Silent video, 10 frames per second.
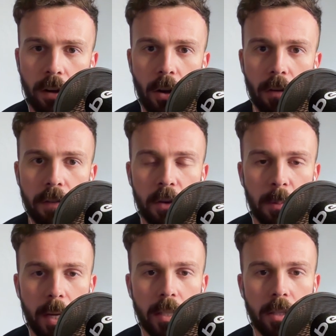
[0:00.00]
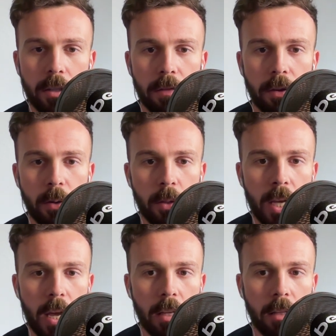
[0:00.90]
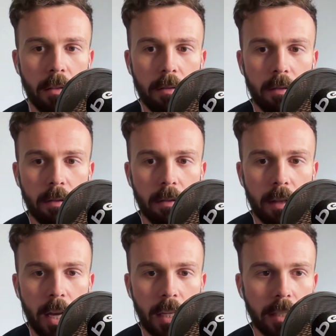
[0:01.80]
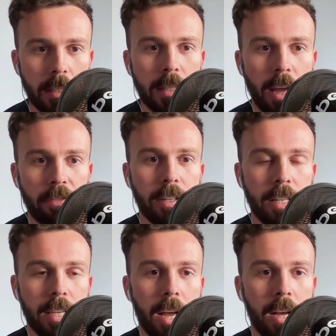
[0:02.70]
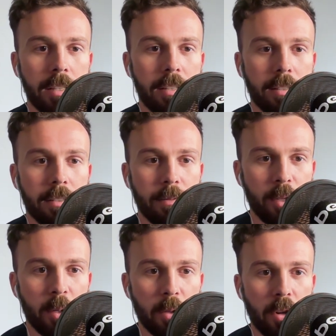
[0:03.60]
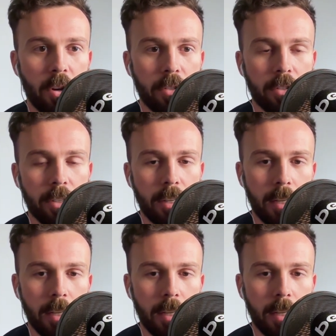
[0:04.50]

got a few messages through saying that he's definitely had 2 shots,